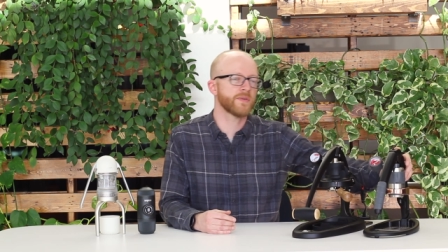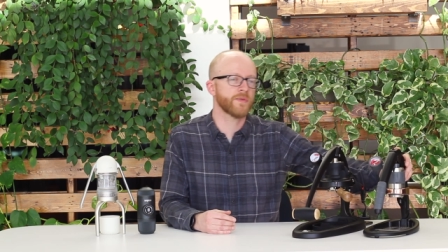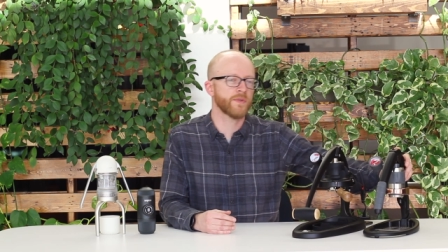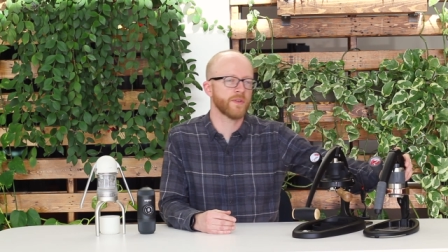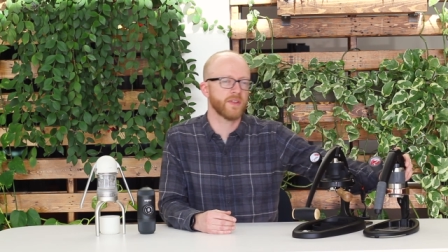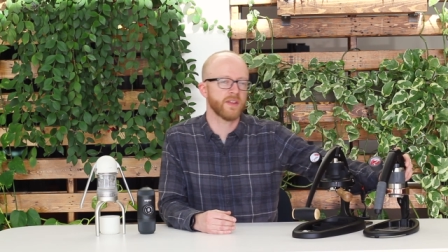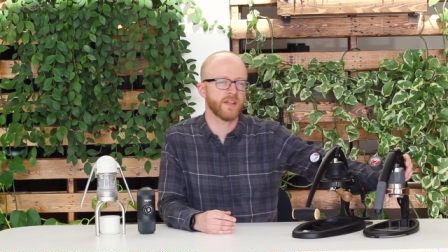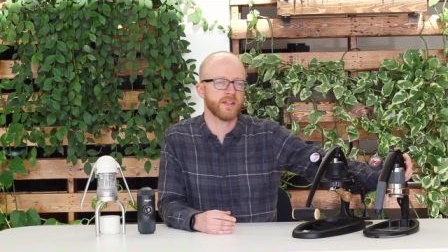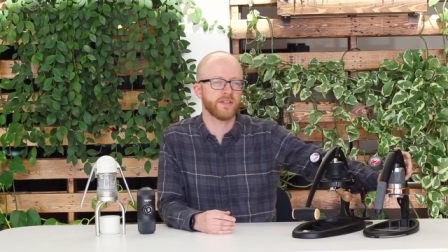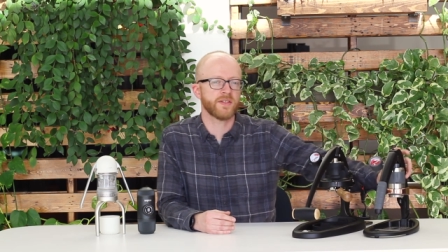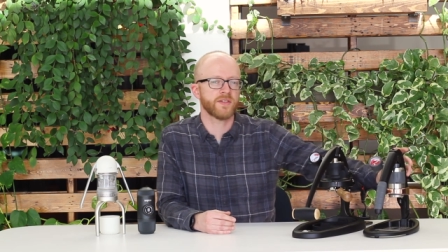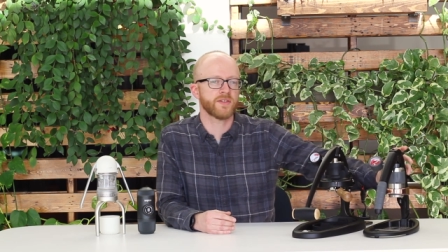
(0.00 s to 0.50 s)
for
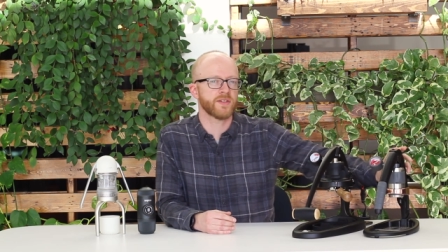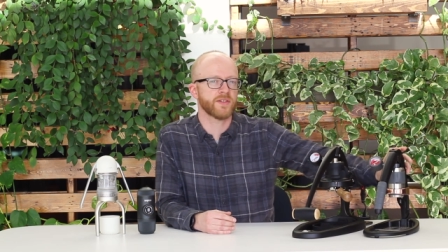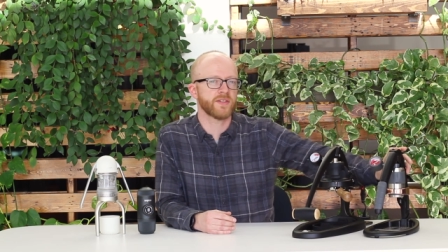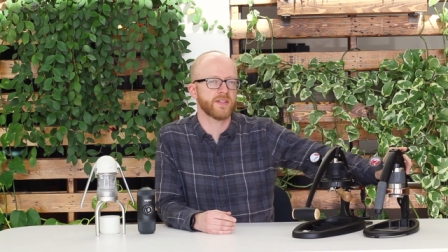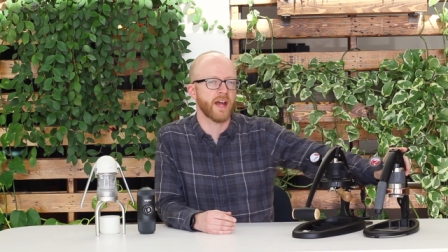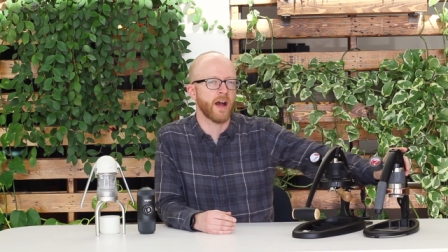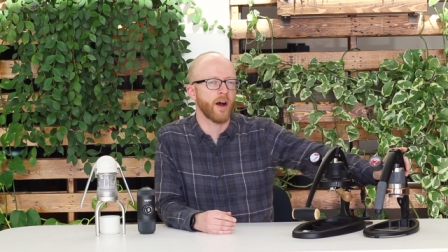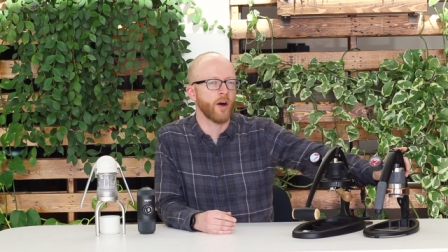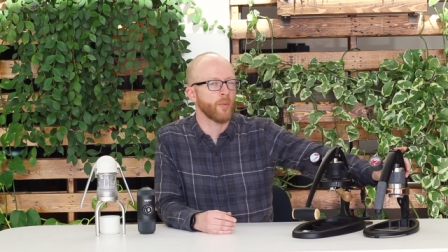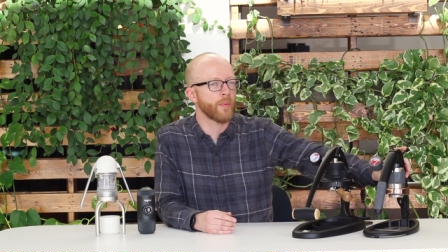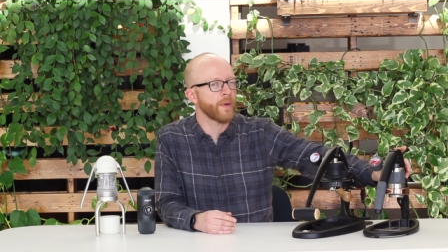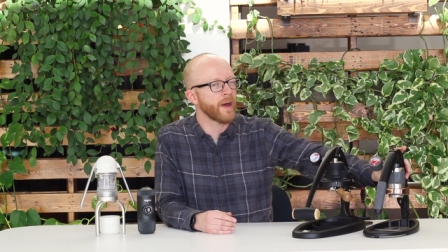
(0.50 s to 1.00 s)
this just
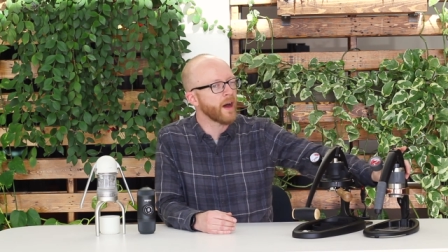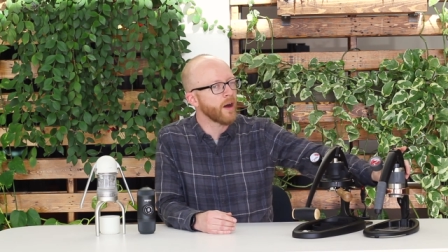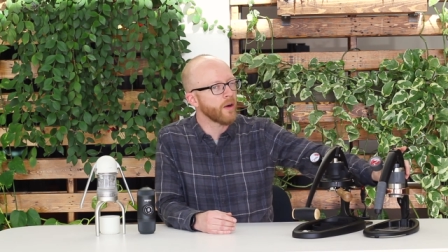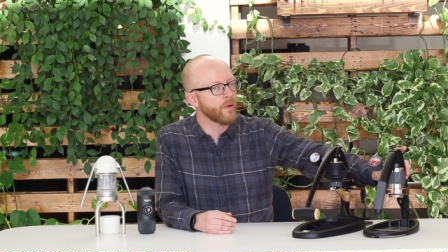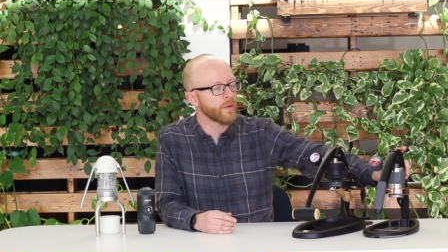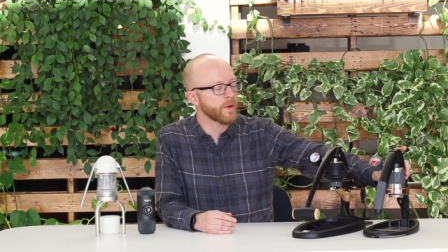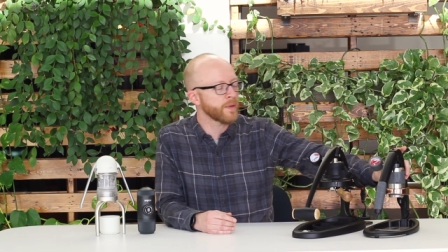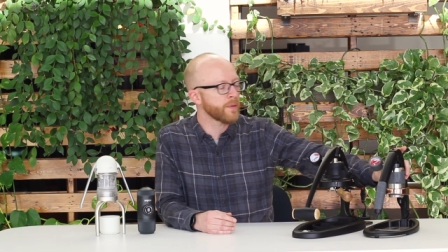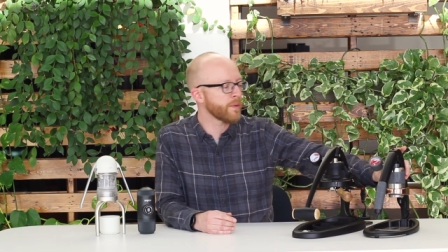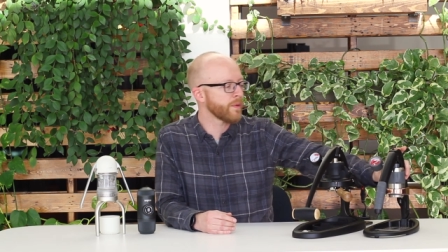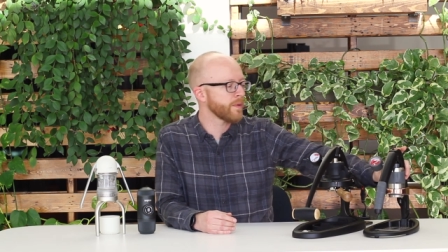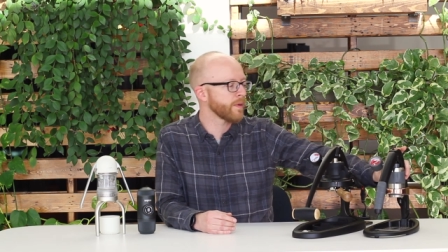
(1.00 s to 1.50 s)
to help out
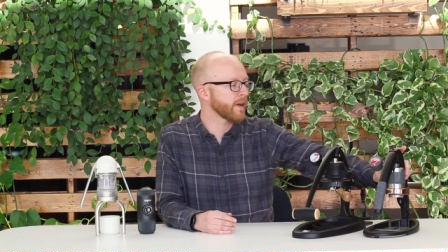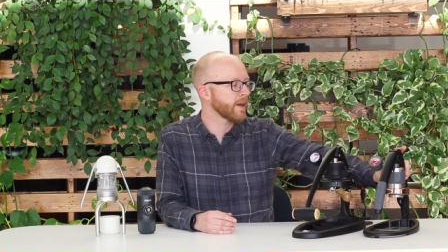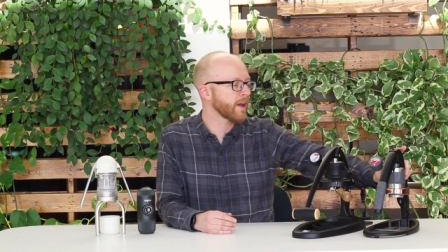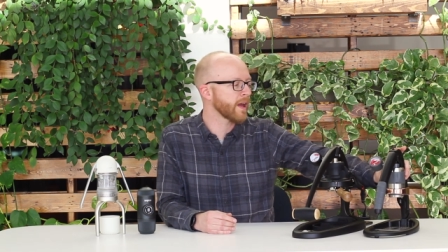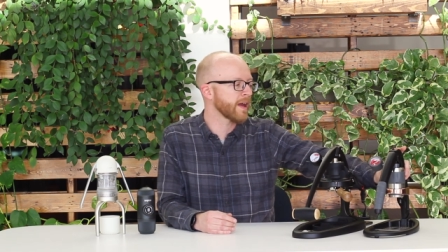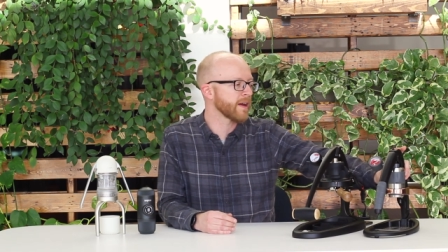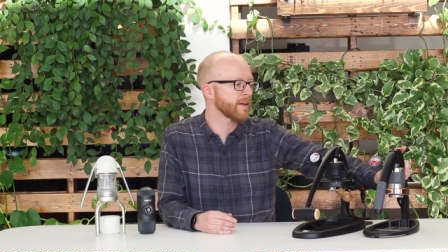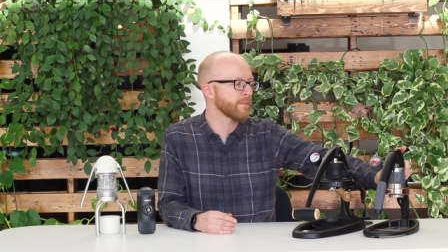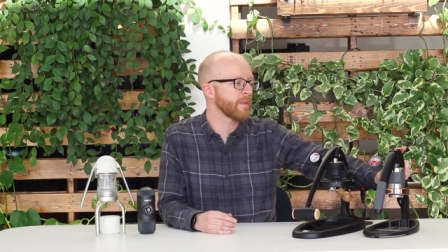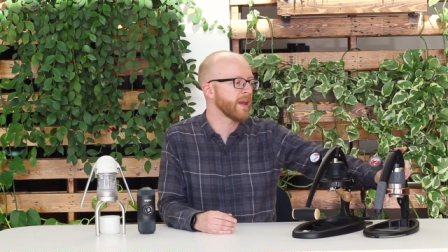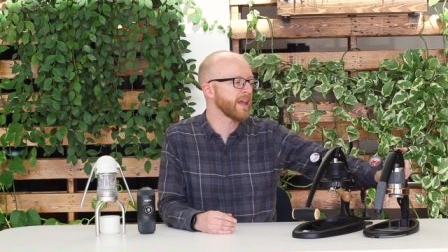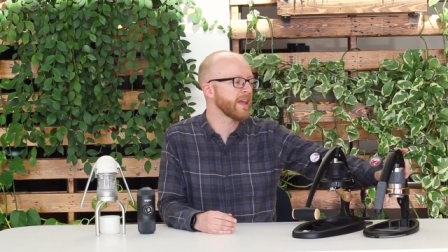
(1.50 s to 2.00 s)
with
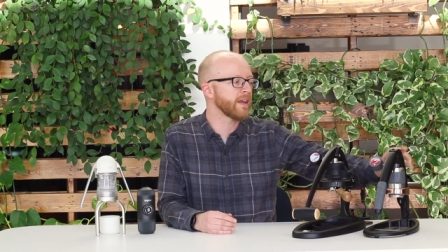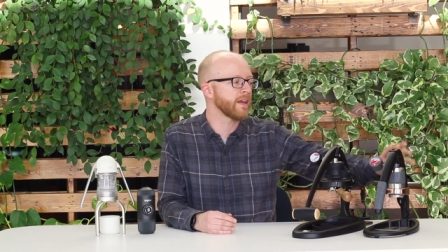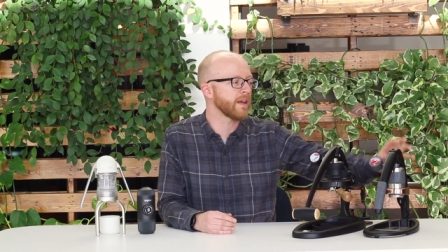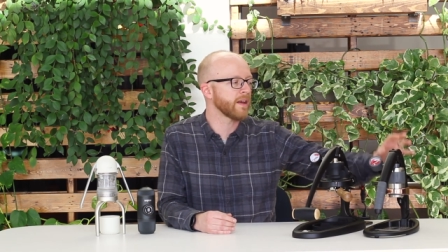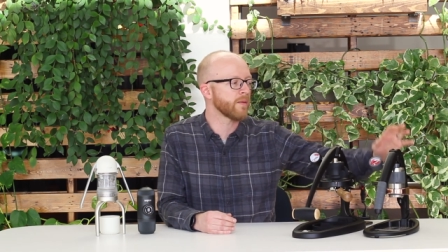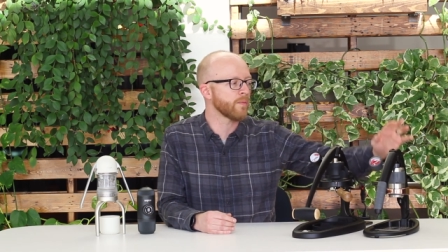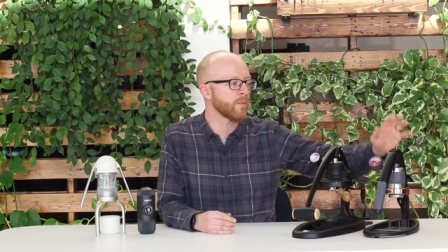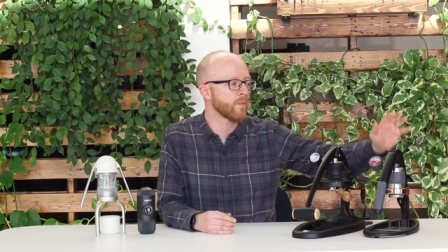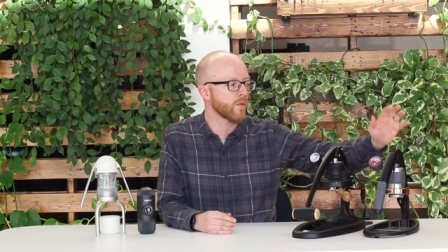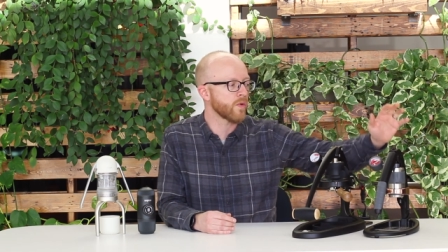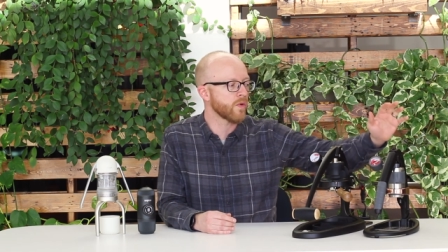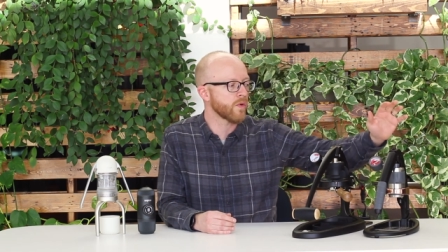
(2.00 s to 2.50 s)
kind of making it
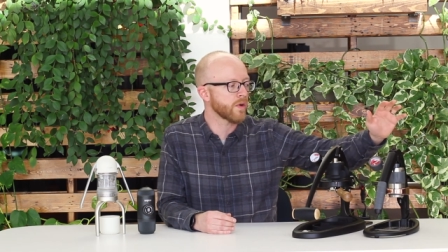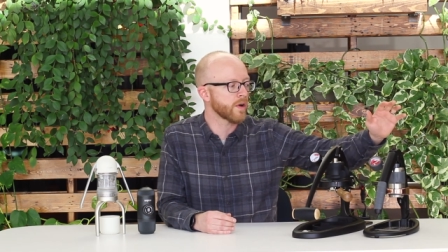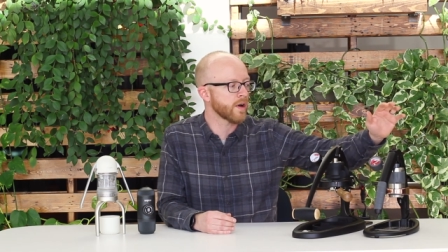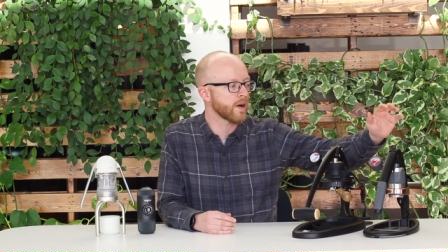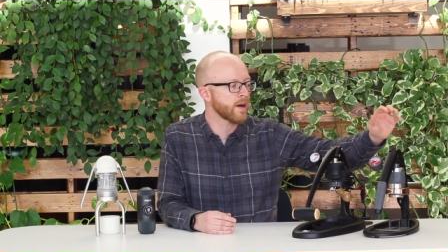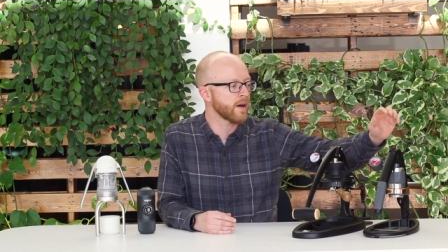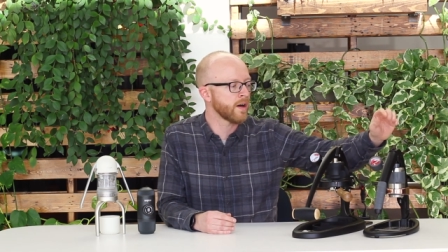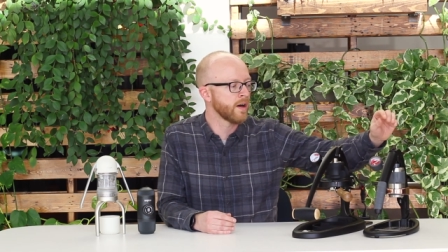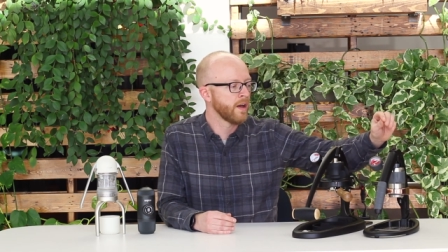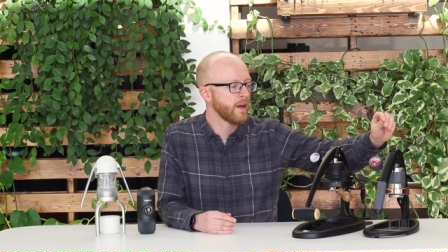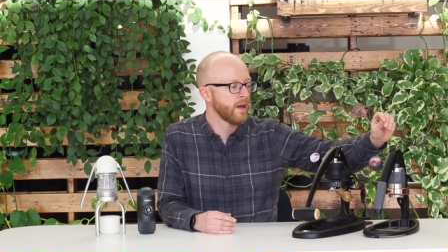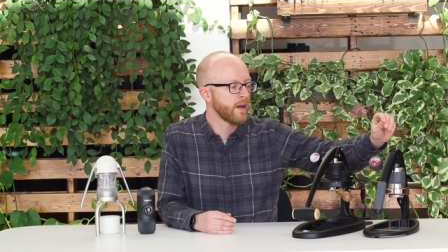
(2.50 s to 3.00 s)
a
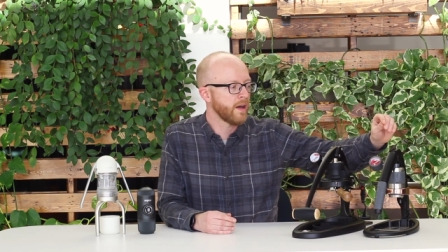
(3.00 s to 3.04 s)
more,